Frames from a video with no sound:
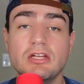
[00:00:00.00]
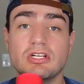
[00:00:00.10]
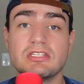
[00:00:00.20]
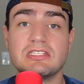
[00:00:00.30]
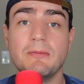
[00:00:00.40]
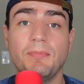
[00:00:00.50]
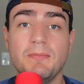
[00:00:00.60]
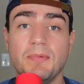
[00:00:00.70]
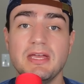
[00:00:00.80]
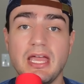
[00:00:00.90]
just simply
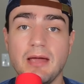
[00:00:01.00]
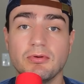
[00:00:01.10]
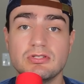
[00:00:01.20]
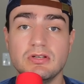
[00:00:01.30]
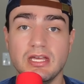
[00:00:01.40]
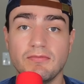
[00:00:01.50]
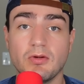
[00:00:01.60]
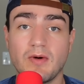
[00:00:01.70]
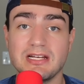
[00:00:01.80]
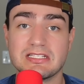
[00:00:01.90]
being able to give the
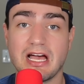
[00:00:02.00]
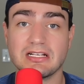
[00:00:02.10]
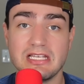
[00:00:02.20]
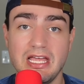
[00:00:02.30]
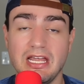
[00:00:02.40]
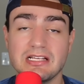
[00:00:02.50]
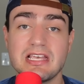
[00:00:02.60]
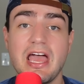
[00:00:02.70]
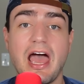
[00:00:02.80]
Red Sox innings,